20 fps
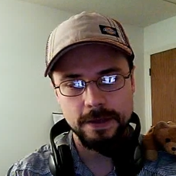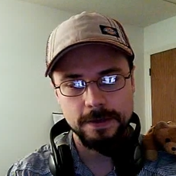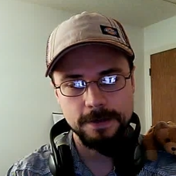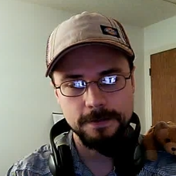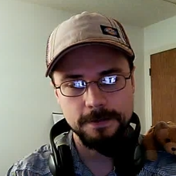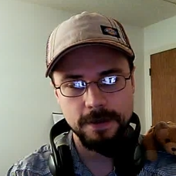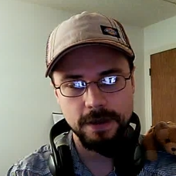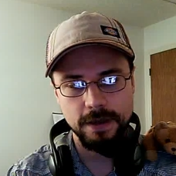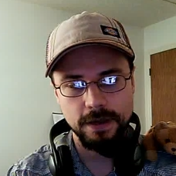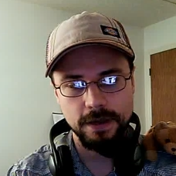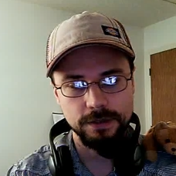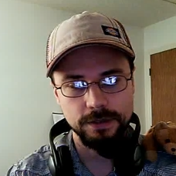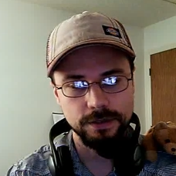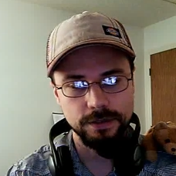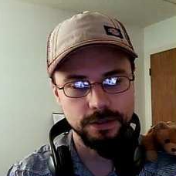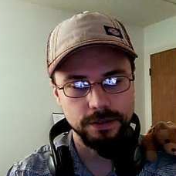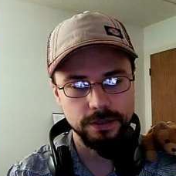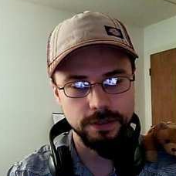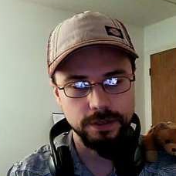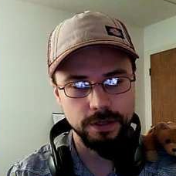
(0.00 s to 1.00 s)
and
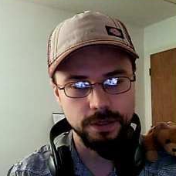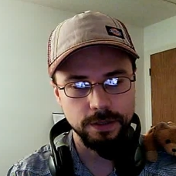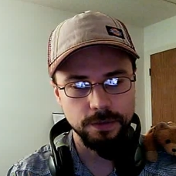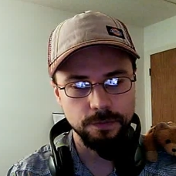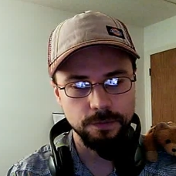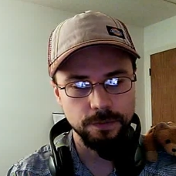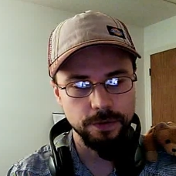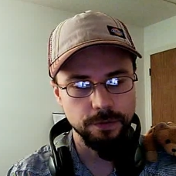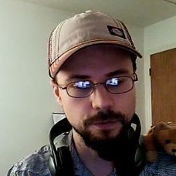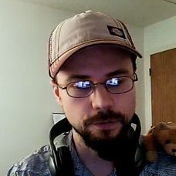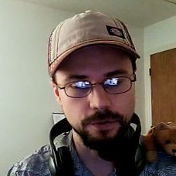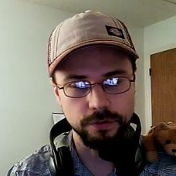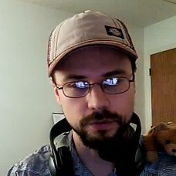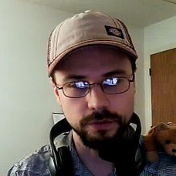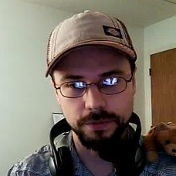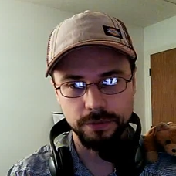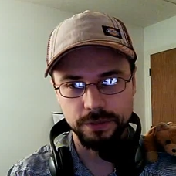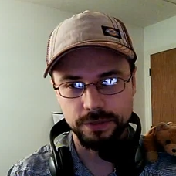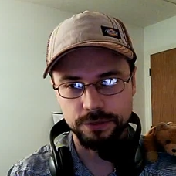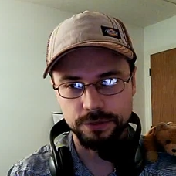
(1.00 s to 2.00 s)
uh, we were a little
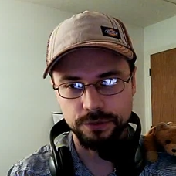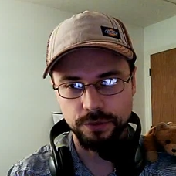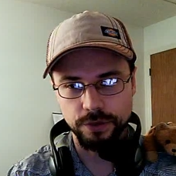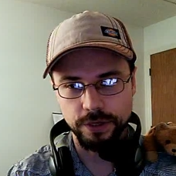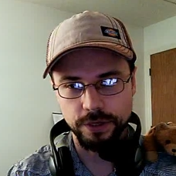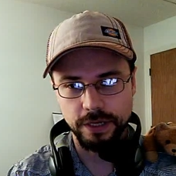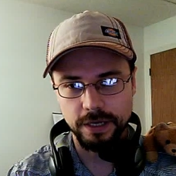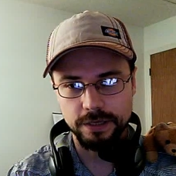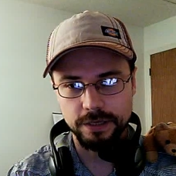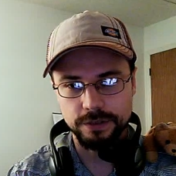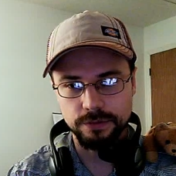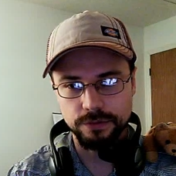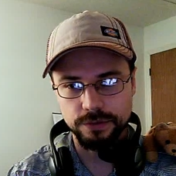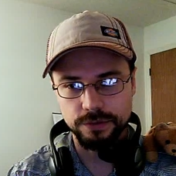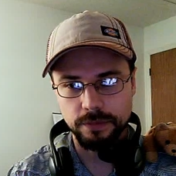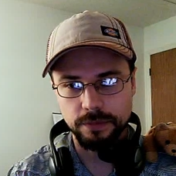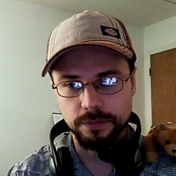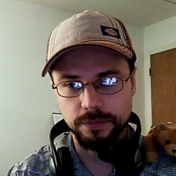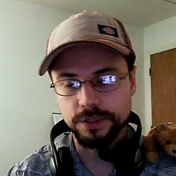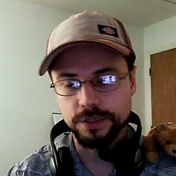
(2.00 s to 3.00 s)
bit disorganized. There was
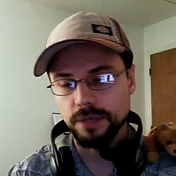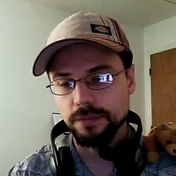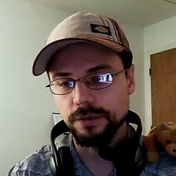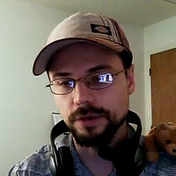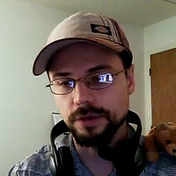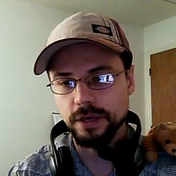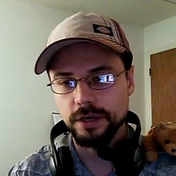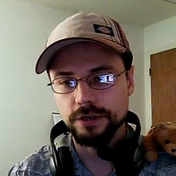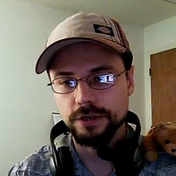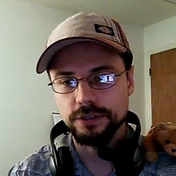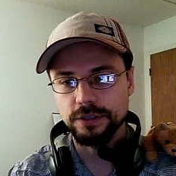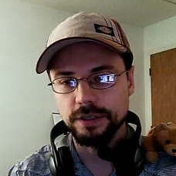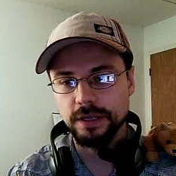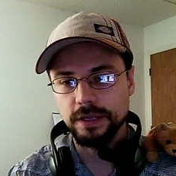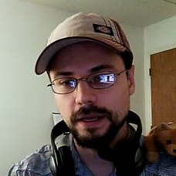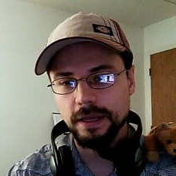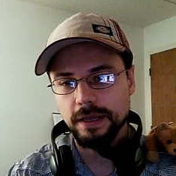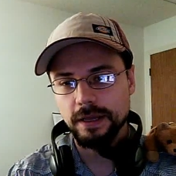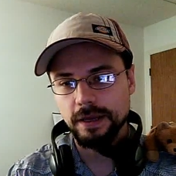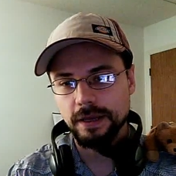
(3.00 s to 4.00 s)
some miscommunication
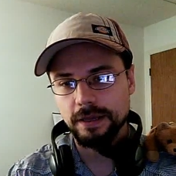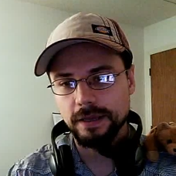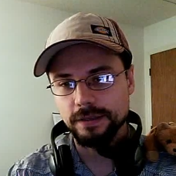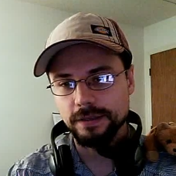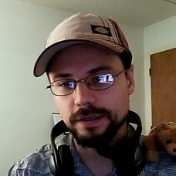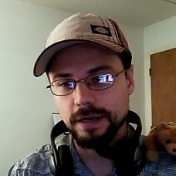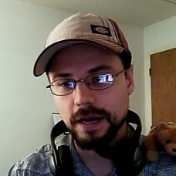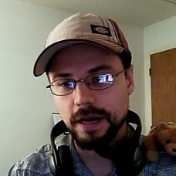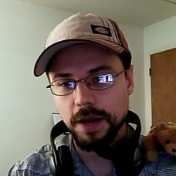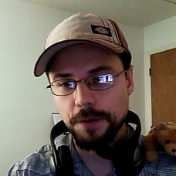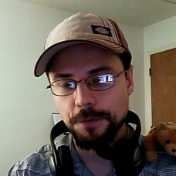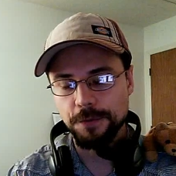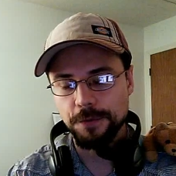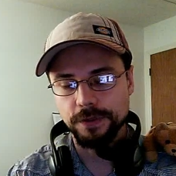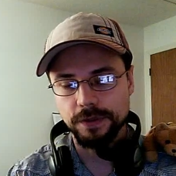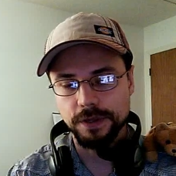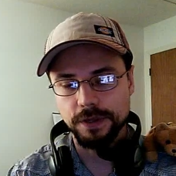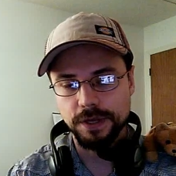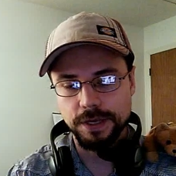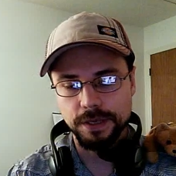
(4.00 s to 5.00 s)
at the time
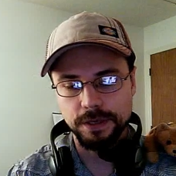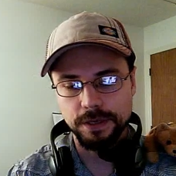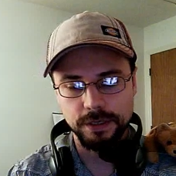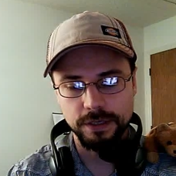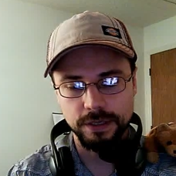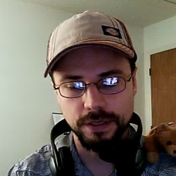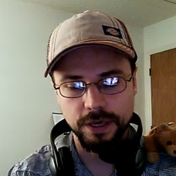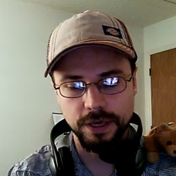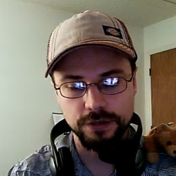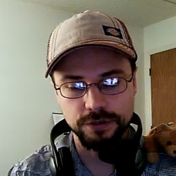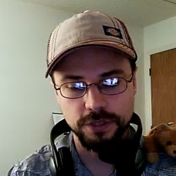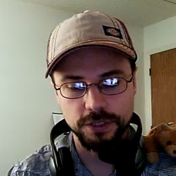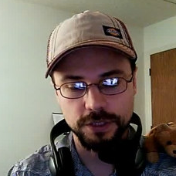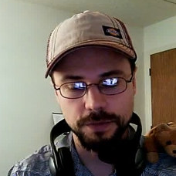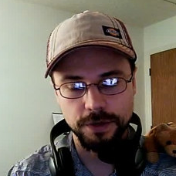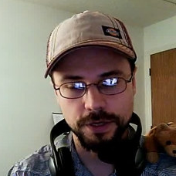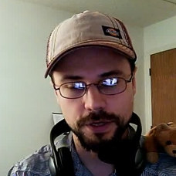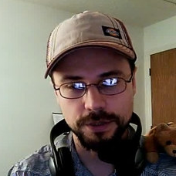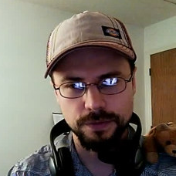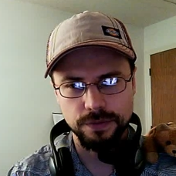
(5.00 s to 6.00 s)
when they engaged us
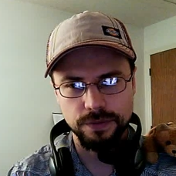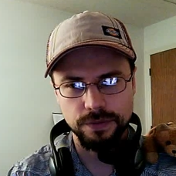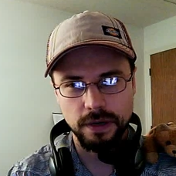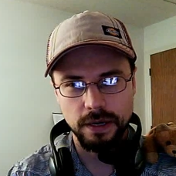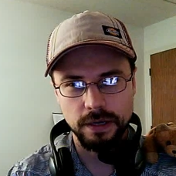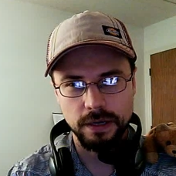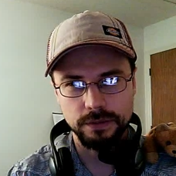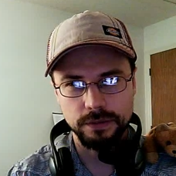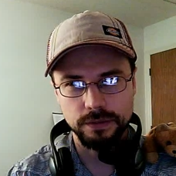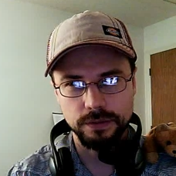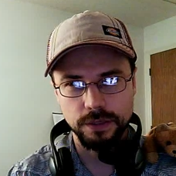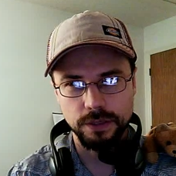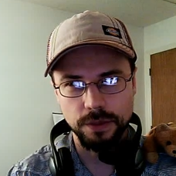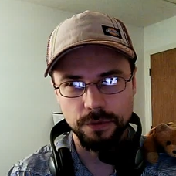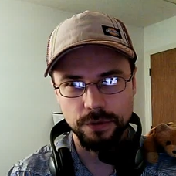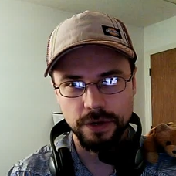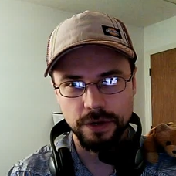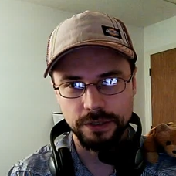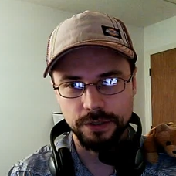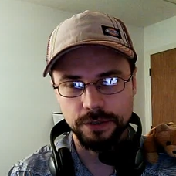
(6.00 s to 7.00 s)
because we thought they
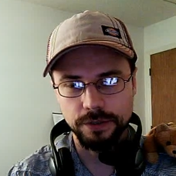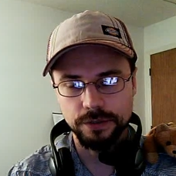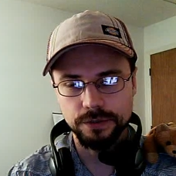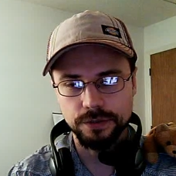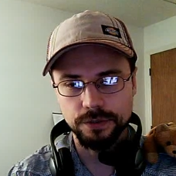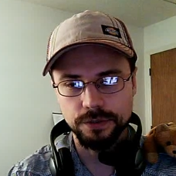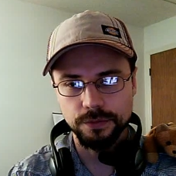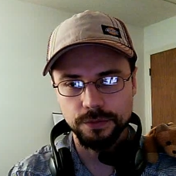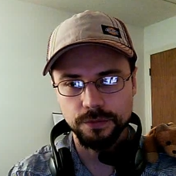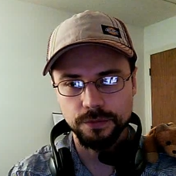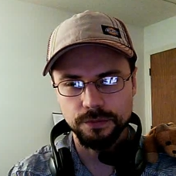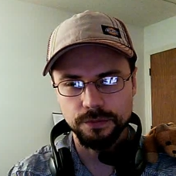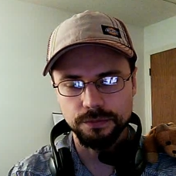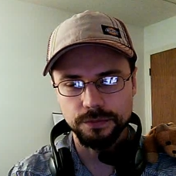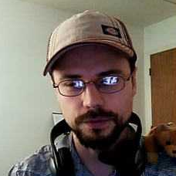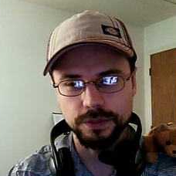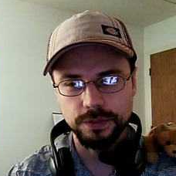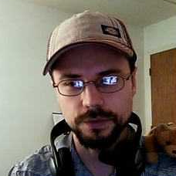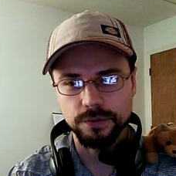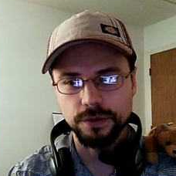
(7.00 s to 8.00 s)
were not going to
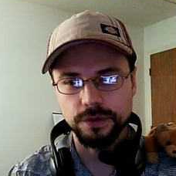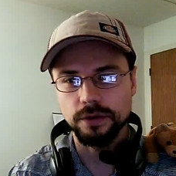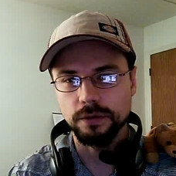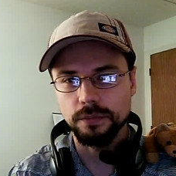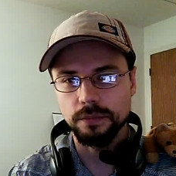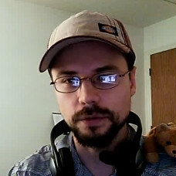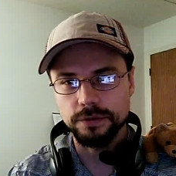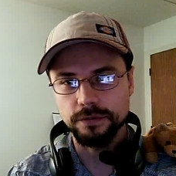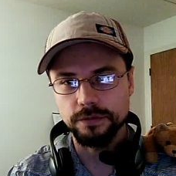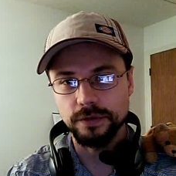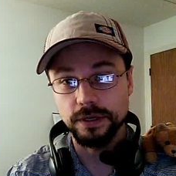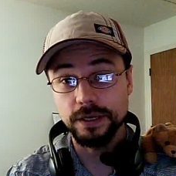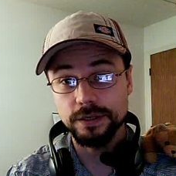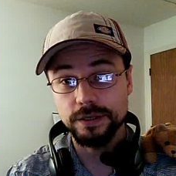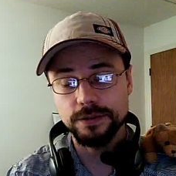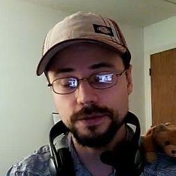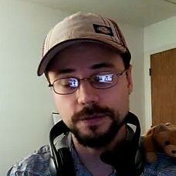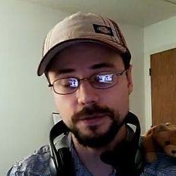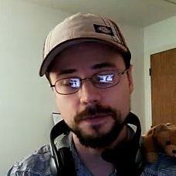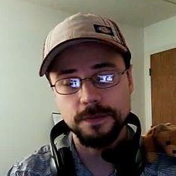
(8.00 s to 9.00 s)
since we killed most of the
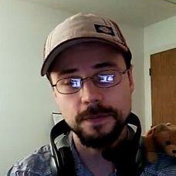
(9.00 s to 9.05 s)
guns.